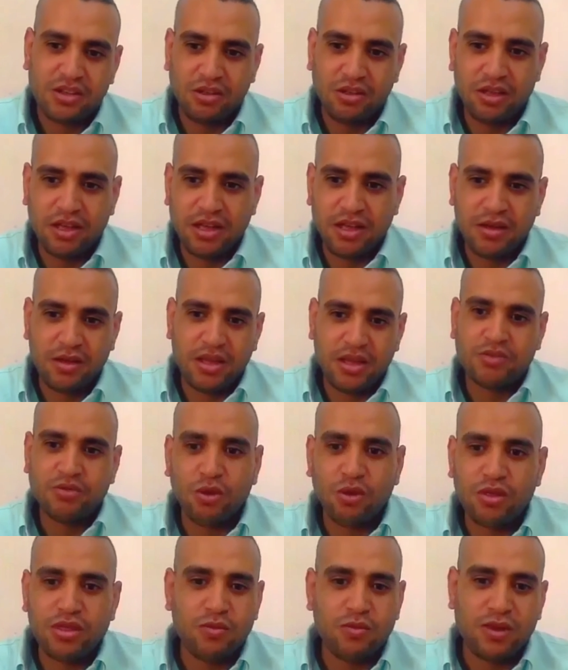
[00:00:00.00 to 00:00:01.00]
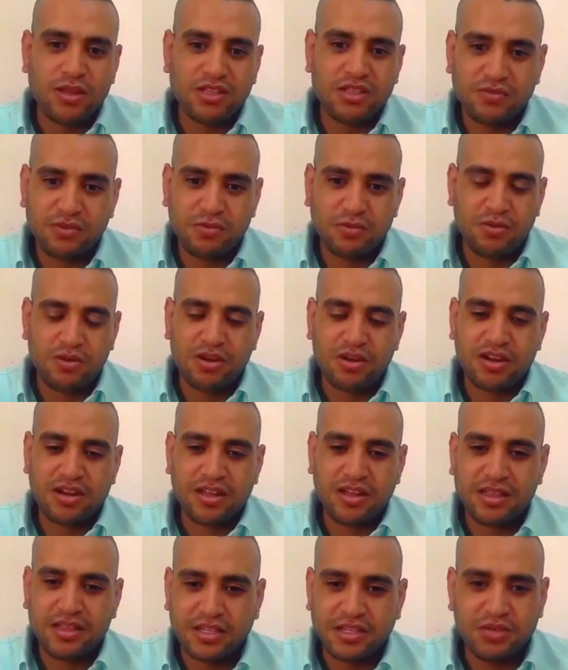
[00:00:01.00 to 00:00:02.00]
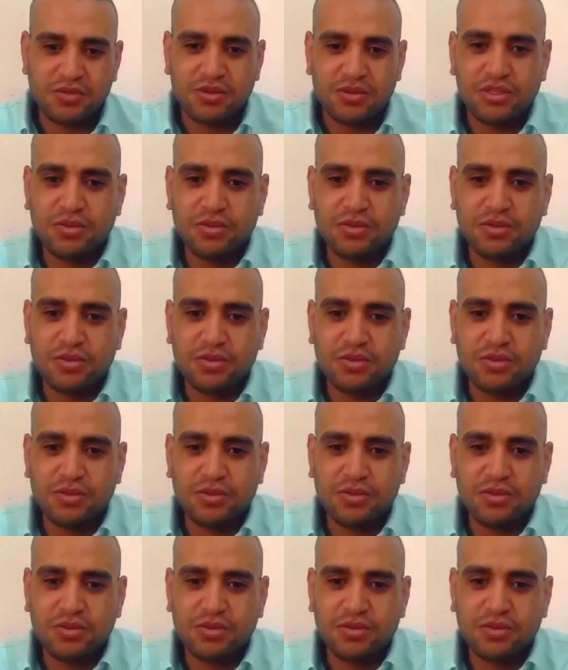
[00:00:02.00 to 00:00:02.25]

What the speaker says: and all the wonderful work that you're